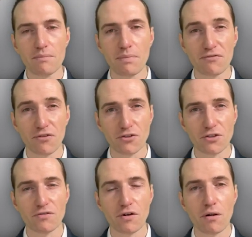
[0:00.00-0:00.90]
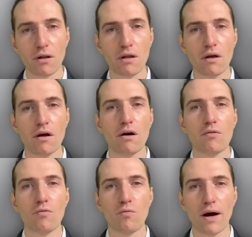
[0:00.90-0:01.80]
But first of all,
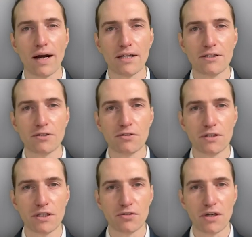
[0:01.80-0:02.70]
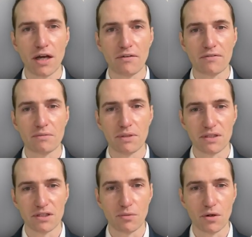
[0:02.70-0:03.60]
why do you need to have the
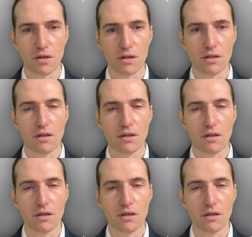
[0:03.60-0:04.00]
business model?